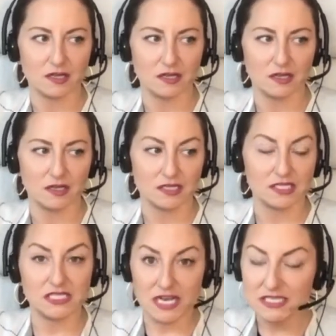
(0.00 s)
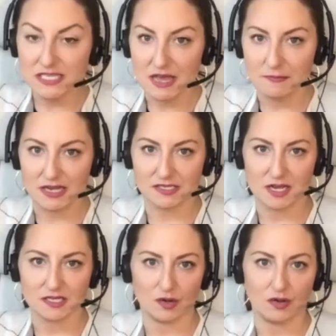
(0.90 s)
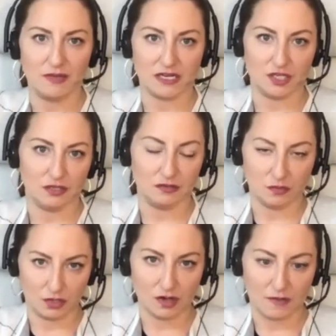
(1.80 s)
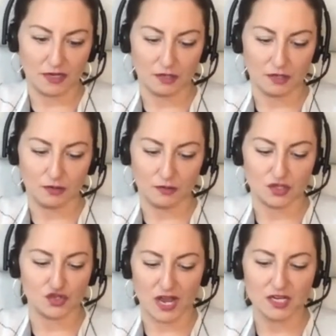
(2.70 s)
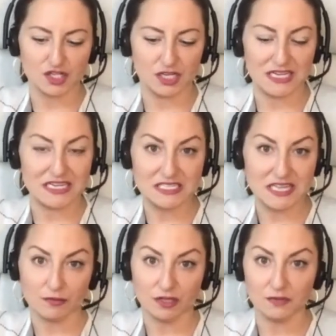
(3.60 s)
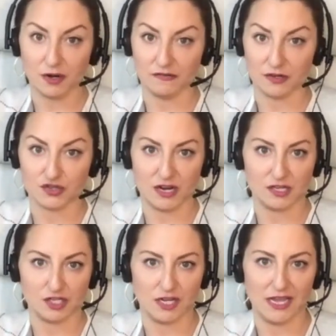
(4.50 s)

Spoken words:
Does that make sense? And going back to your comment here with strategy, is that really part of our strategy?